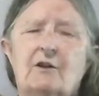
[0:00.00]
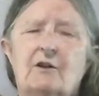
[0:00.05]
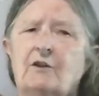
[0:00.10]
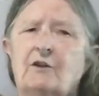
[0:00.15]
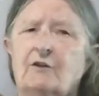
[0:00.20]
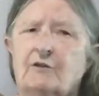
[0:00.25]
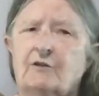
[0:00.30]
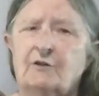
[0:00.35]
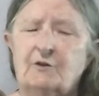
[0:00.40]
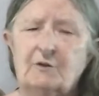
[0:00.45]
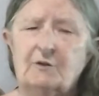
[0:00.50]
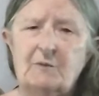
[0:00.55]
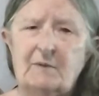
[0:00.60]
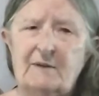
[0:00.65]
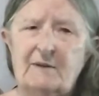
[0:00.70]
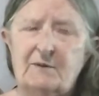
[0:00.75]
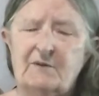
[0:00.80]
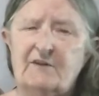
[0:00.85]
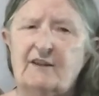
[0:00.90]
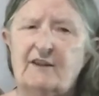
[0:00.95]
group I
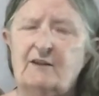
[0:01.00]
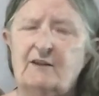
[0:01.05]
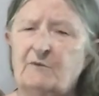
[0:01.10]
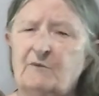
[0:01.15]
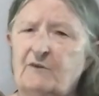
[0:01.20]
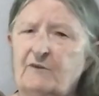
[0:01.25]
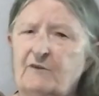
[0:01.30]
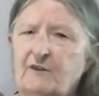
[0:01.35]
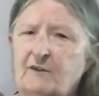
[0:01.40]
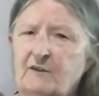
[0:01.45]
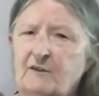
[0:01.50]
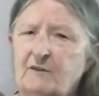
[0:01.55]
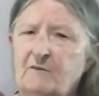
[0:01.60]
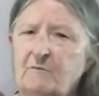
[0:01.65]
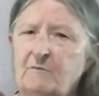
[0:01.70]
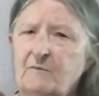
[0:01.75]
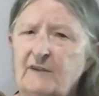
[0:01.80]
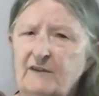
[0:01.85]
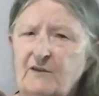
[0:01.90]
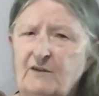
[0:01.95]
was in with the
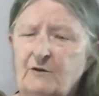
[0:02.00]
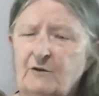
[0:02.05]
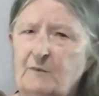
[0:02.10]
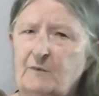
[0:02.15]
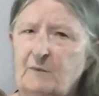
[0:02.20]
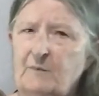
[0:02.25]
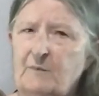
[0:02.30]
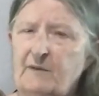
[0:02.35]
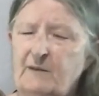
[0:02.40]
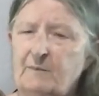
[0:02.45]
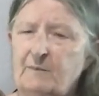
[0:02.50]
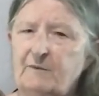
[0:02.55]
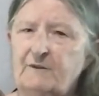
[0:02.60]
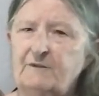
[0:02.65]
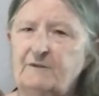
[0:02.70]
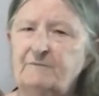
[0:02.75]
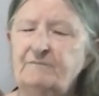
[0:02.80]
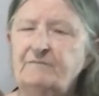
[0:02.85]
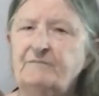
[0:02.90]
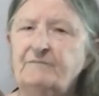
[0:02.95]
mixed group of people,
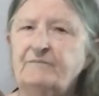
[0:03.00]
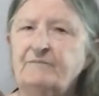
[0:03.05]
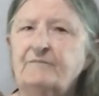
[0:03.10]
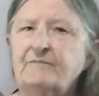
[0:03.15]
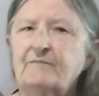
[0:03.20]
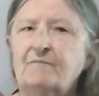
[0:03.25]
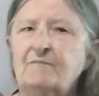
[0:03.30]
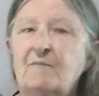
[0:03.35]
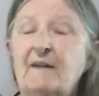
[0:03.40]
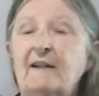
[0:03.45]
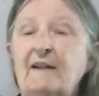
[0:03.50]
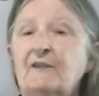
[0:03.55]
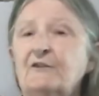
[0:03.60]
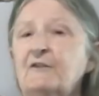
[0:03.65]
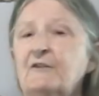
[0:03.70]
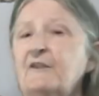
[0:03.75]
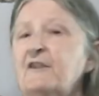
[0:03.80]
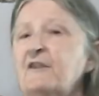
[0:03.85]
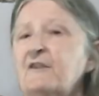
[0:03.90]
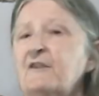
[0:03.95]

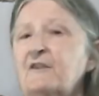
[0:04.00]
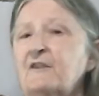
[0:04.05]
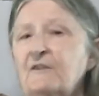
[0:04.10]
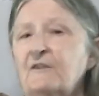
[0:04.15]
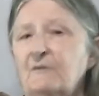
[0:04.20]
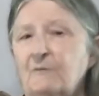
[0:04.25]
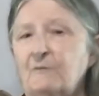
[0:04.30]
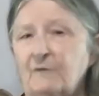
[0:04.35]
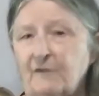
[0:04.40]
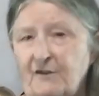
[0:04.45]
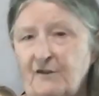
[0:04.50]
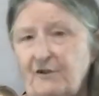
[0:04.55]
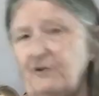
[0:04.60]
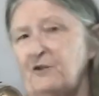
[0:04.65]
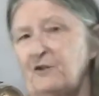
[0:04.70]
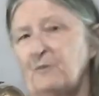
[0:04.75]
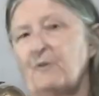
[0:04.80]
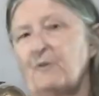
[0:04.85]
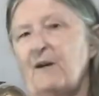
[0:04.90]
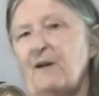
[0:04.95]
boundaries were a huge
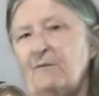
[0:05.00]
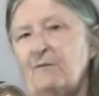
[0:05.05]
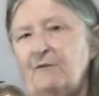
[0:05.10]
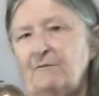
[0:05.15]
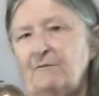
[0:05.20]
problem.